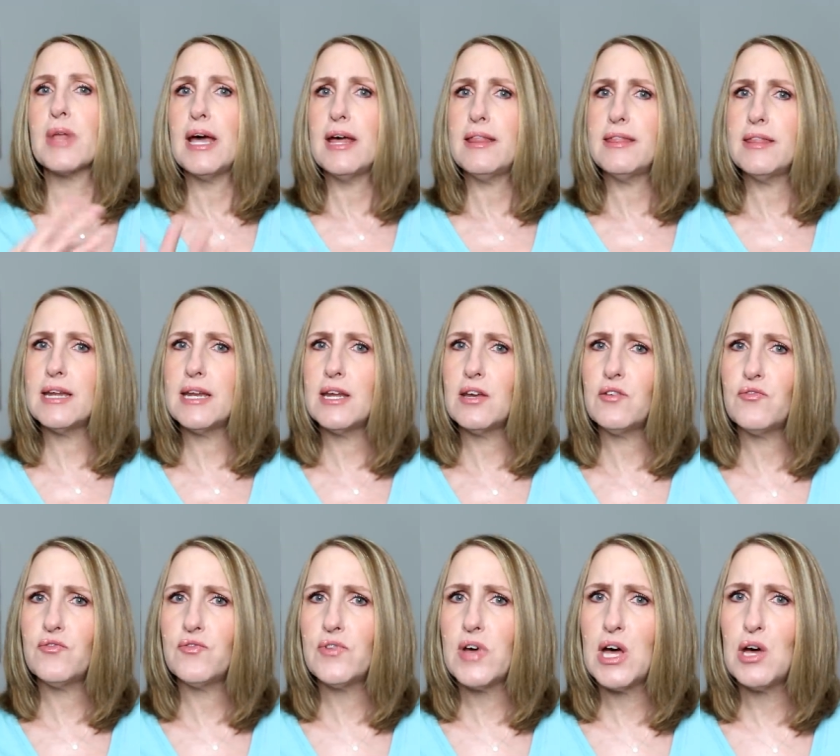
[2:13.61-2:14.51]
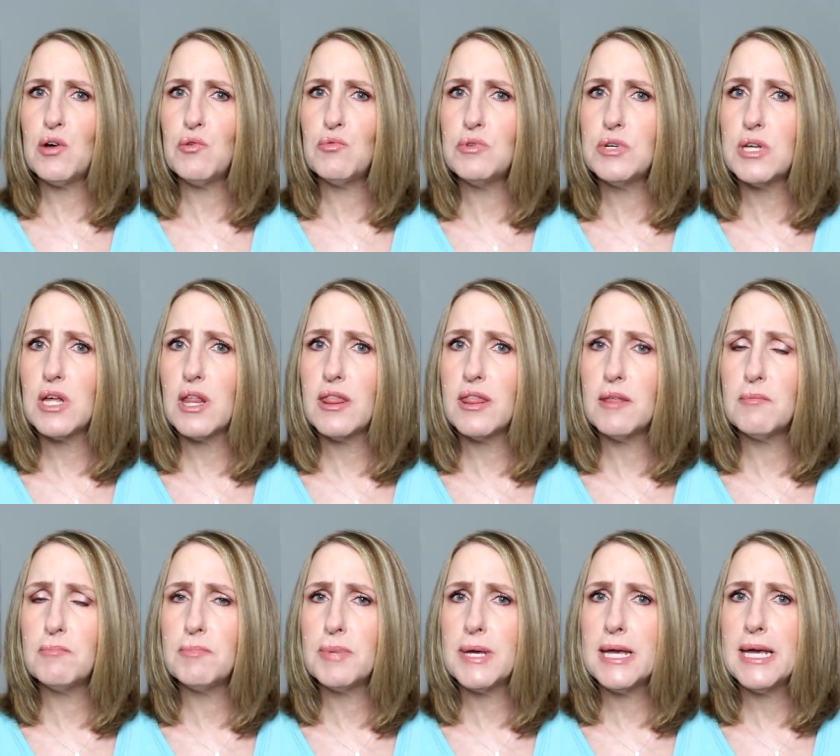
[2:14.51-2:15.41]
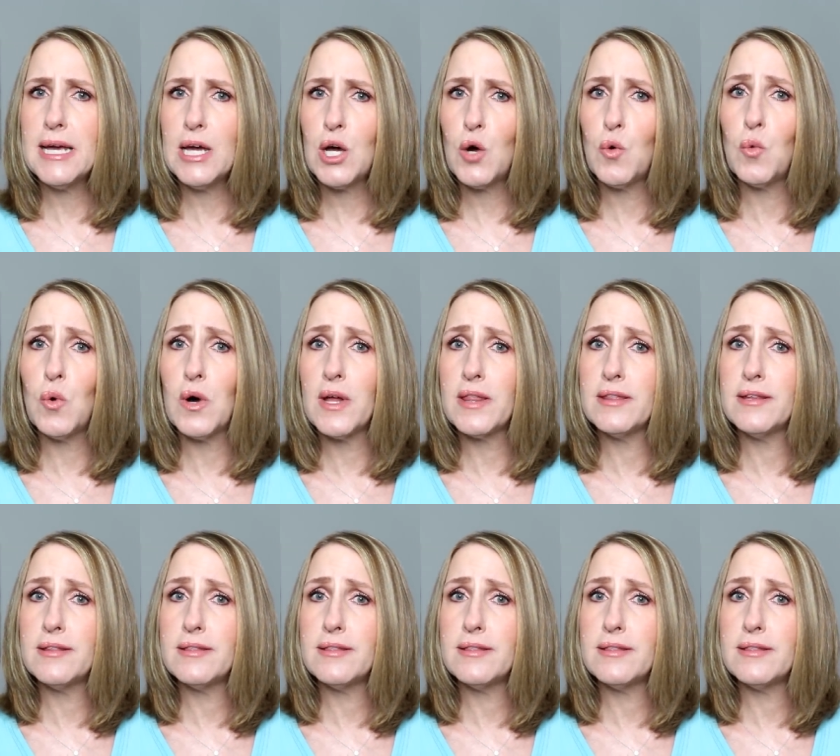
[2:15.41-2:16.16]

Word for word: And then I found the pink one